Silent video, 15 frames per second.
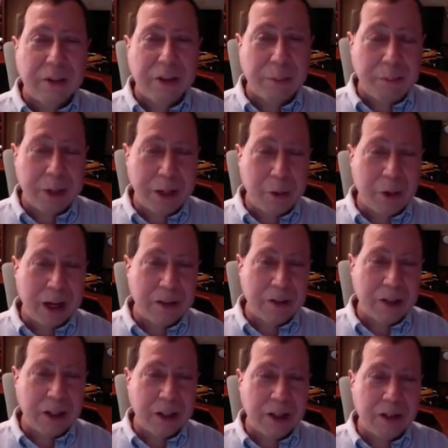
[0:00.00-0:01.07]
the
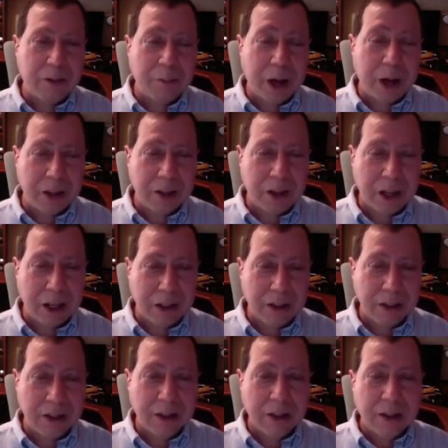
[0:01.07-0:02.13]
PYT is
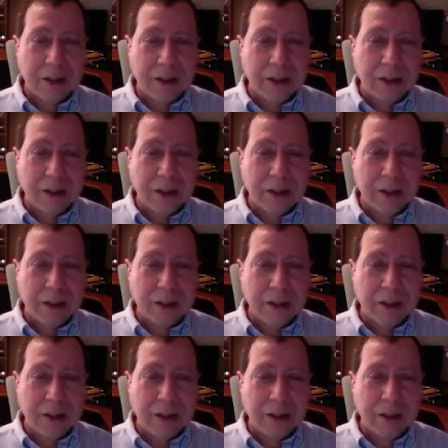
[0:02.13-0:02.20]
Python,